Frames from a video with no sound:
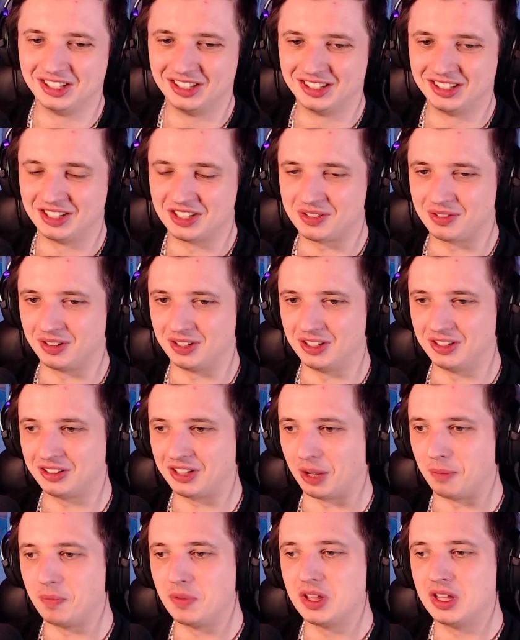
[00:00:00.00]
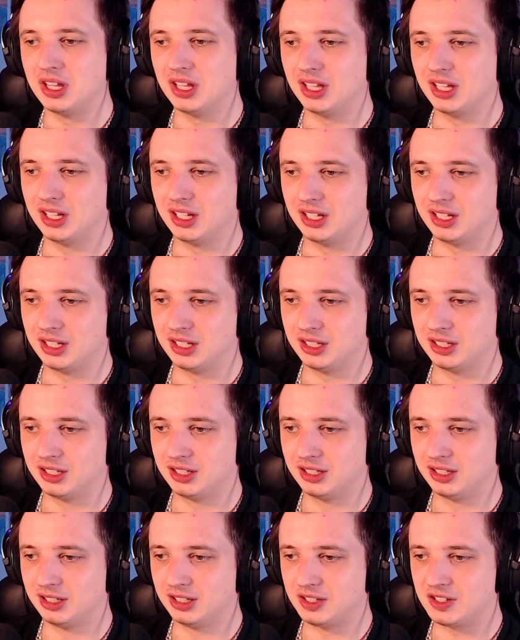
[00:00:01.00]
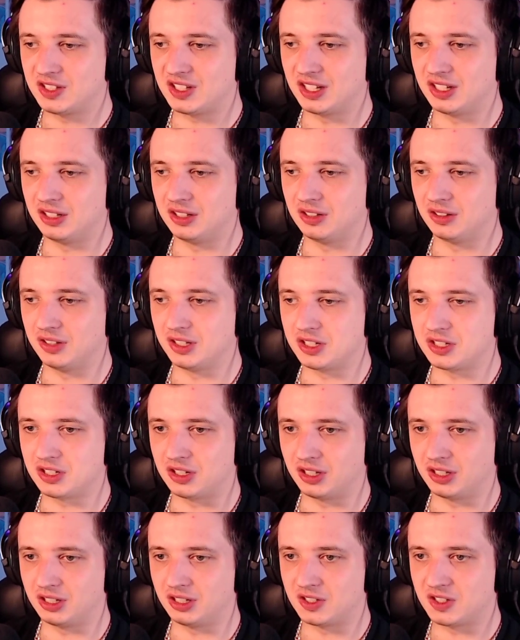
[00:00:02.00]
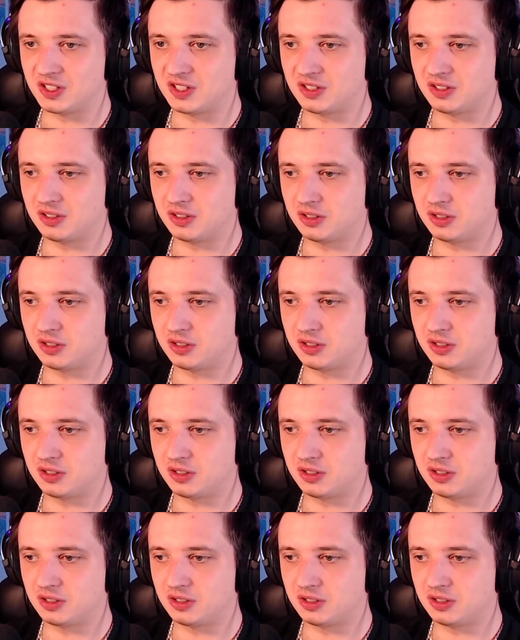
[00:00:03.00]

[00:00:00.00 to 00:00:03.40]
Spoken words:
That's funny, okay. Let's end it on that shot, I guess.